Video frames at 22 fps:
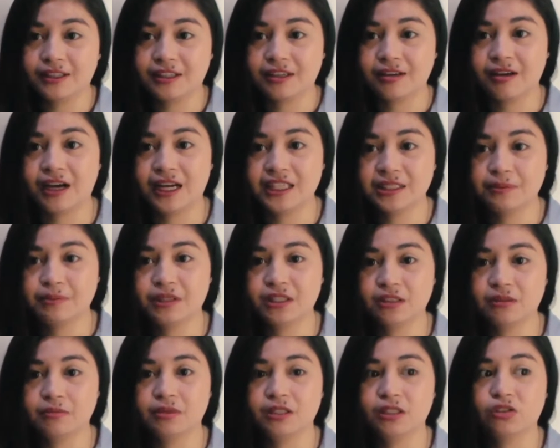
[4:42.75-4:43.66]

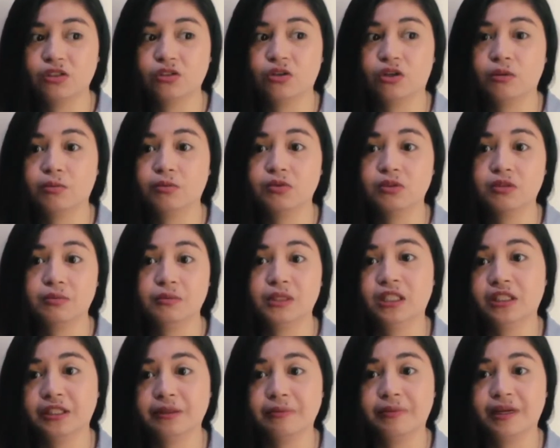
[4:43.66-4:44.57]
hospital bill to almost 1
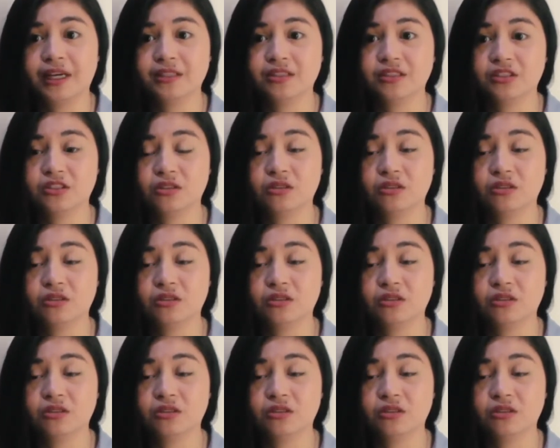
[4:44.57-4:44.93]
million pesos.